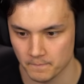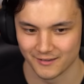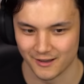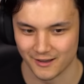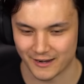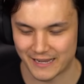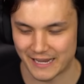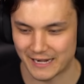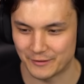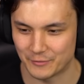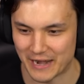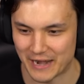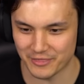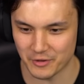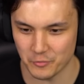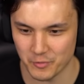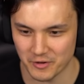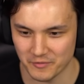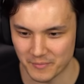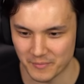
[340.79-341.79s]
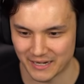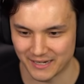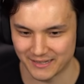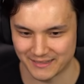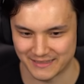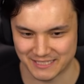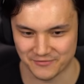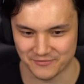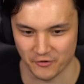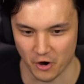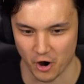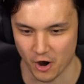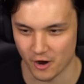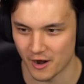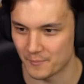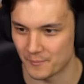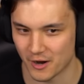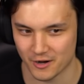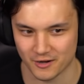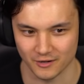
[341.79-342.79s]
Okay, now that we've made it this far,
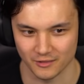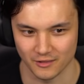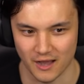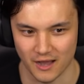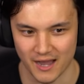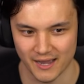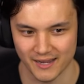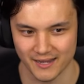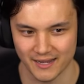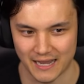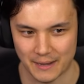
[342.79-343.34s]
I'm not going to lie.